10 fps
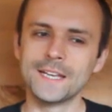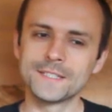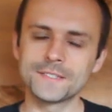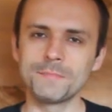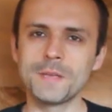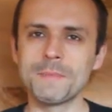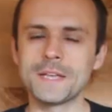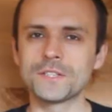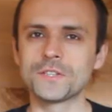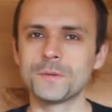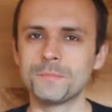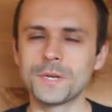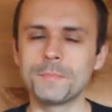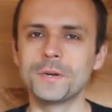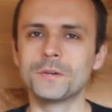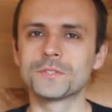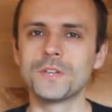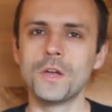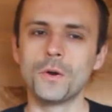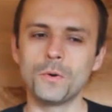send me a message, put a post,
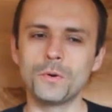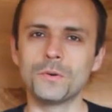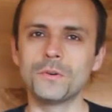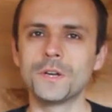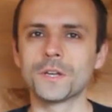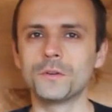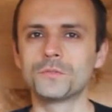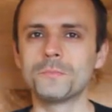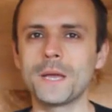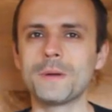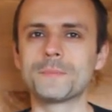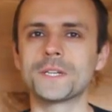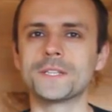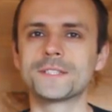or go to my website,